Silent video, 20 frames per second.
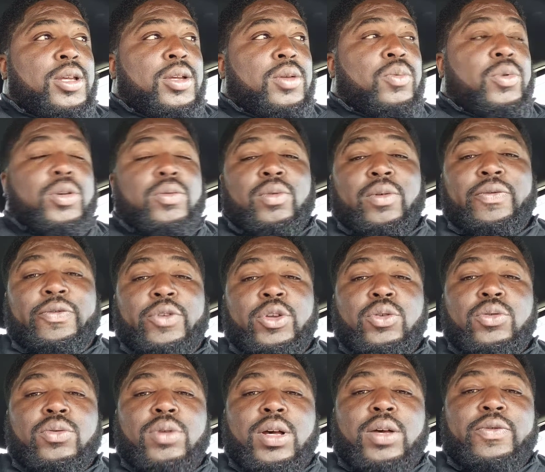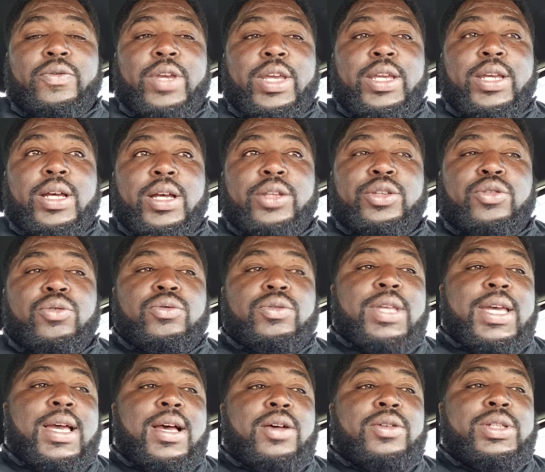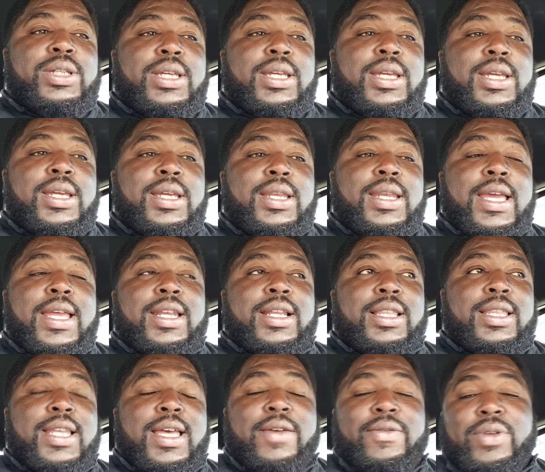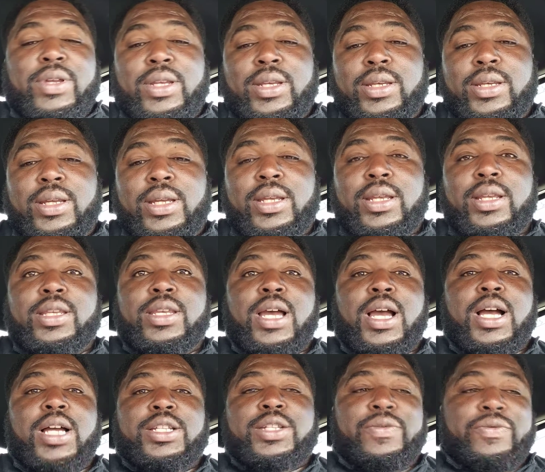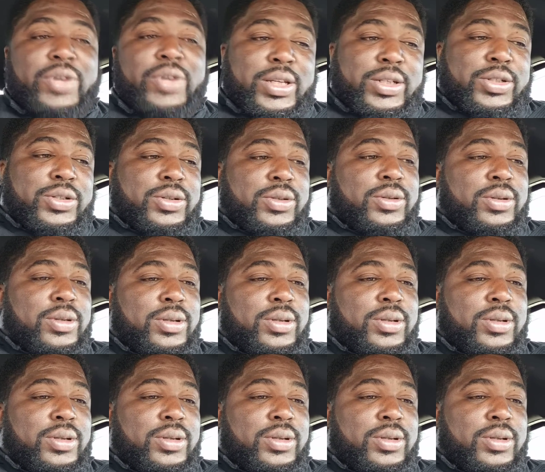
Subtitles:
with a review of a 2011 Dodge Avenger.